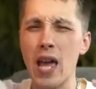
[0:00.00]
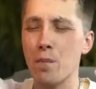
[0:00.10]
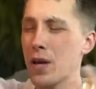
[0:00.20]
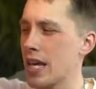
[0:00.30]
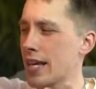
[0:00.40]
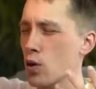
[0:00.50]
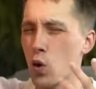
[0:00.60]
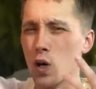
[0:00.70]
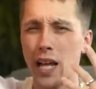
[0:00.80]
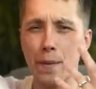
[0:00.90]
a pink
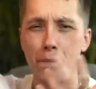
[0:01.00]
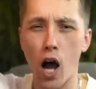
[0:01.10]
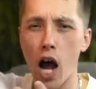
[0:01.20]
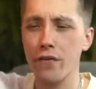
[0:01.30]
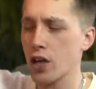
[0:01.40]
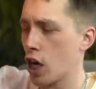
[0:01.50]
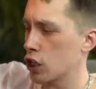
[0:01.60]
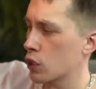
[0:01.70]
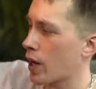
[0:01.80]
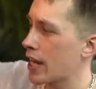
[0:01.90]
or like mauve
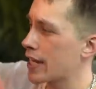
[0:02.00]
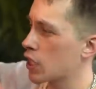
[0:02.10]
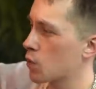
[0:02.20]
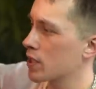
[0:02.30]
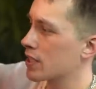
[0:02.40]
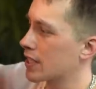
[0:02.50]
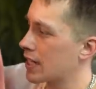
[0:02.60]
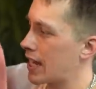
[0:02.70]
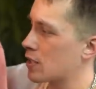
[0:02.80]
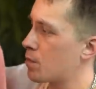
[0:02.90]
color right here. Once
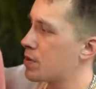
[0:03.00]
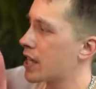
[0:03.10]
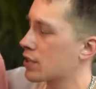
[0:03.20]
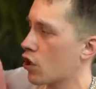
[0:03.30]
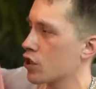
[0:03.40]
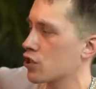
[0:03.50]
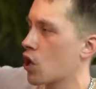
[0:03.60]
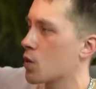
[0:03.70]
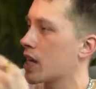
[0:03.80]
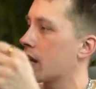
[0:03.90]
again, it has a BXR
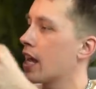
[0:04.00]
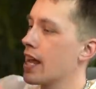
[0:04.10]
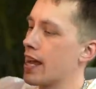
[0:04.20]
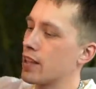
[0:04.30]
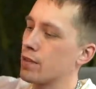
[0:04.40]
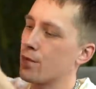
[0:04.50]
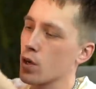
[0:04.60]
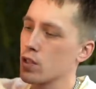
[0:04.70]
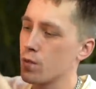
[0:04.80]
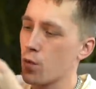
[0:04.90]
sewn in and then
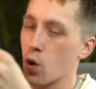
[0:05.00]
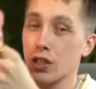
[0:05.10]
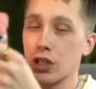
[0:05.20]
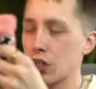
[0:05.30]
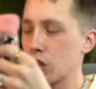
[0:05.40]
424 on the